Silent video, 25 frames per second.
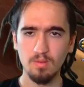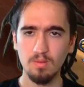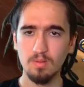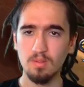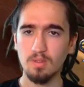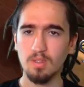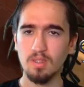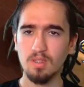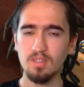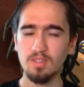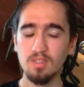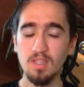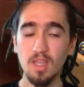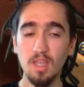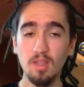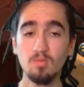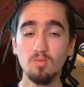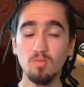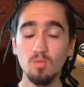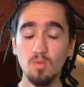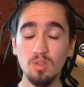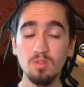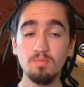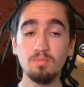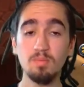Because that
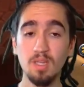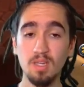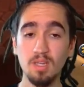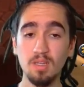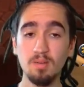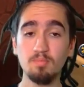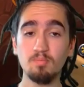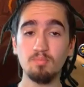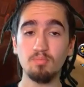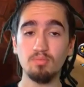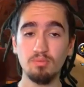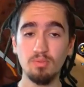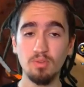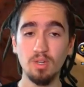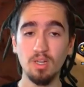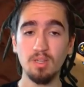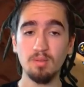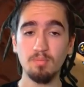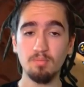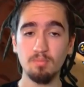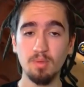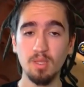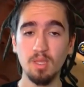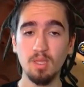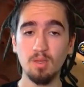would be in a pretty
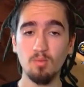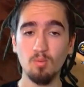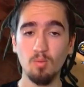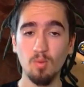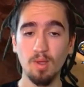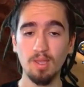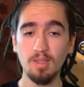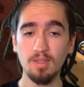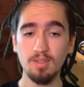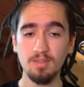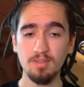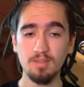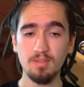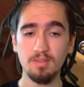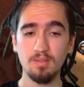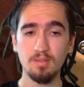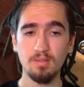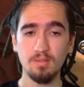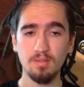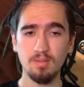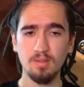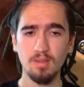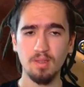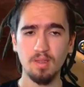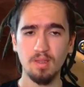big
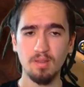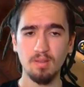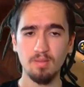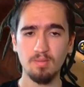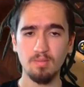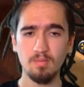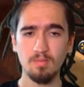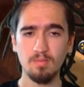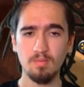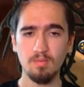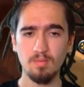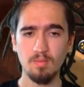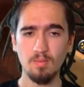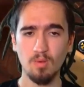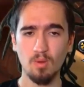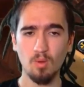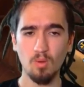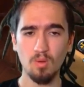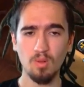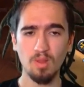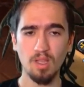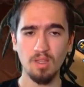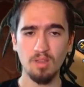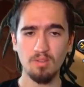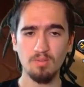waste. And
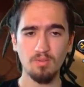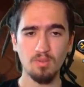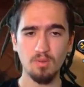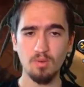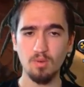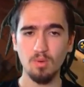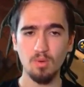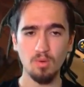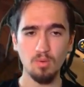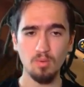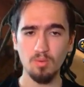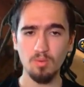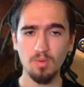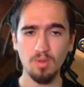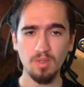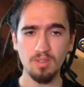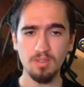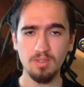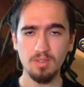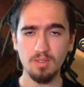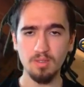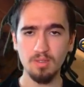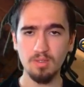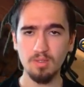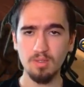all that for no
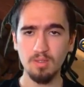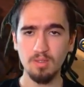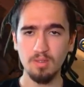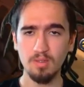reason.